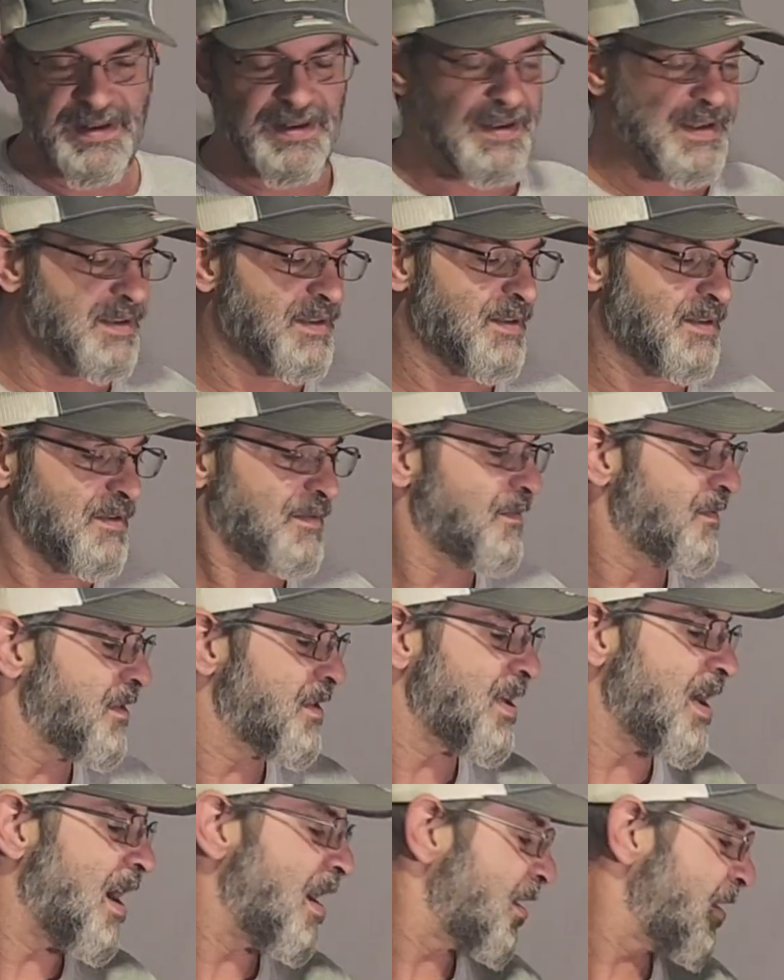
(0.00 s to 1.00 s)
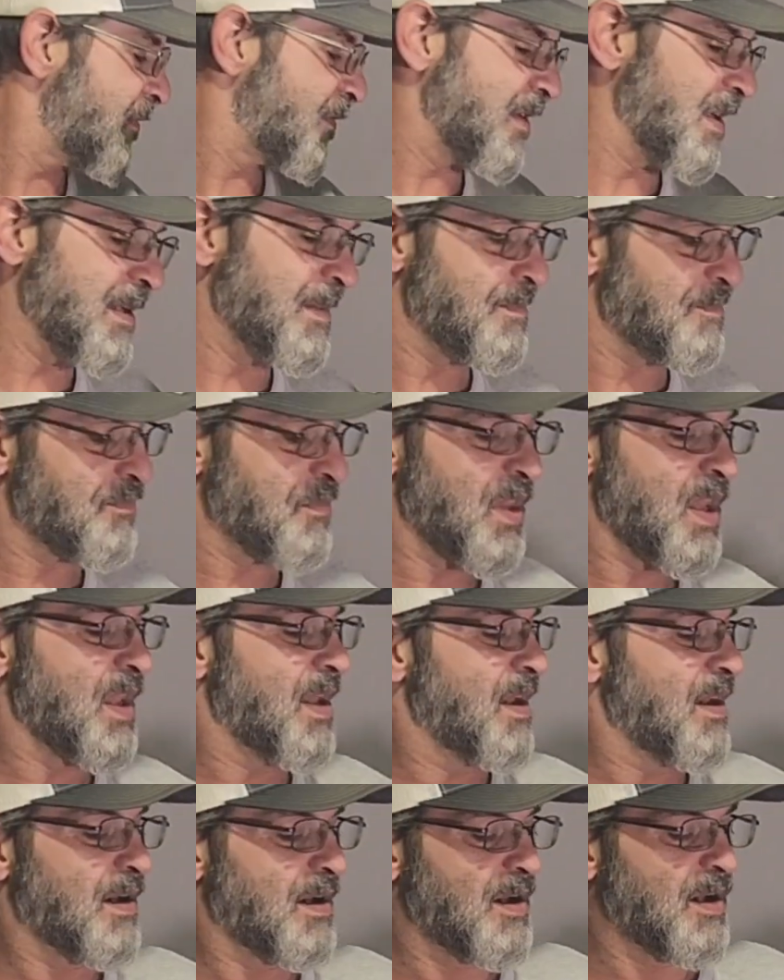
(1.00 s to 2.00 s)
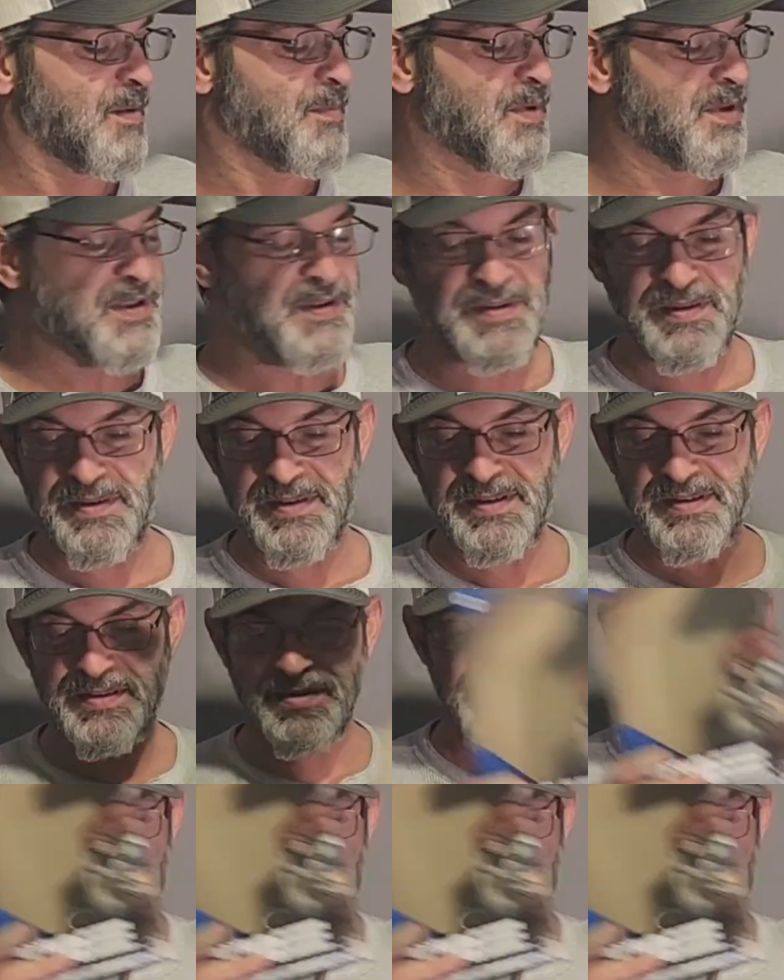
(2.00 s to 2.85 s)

in the photography. But this